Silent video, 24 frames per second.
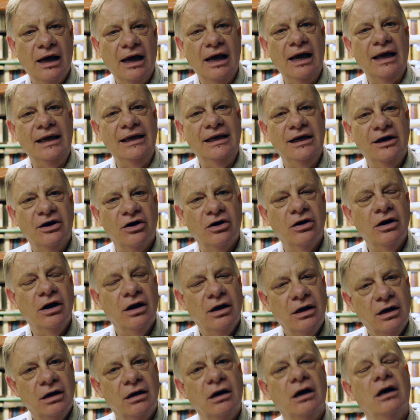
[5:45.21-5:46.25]
I hear,
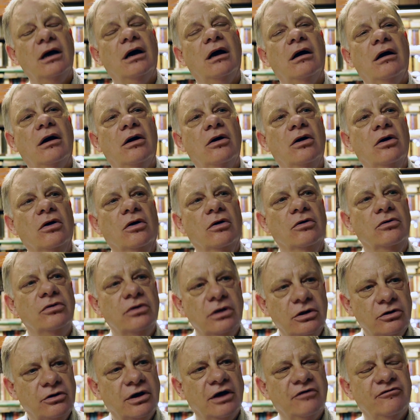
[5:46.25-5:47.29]
oh,
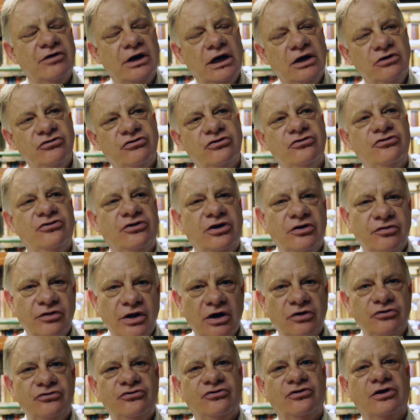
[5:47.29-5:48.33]
you have an interest in
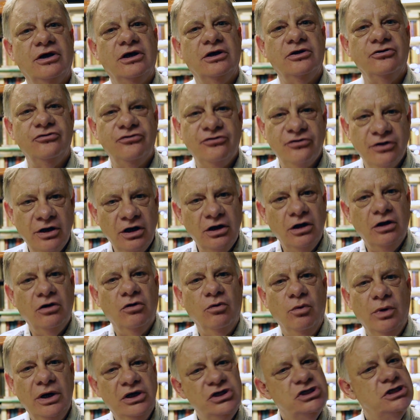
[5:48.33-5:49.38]
those things.
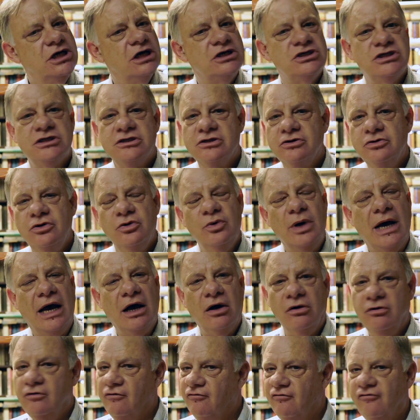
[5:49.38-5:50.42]
We just threw
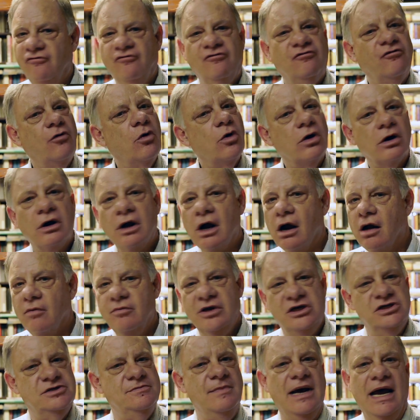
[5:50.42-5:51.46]
out four
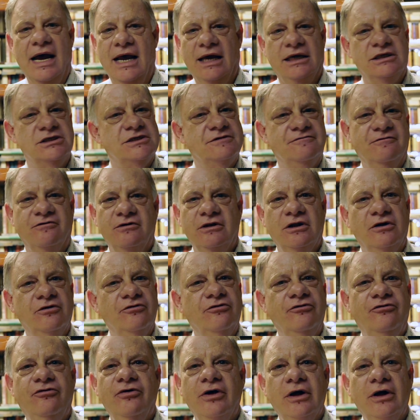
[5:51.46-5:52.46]
garbage bags full of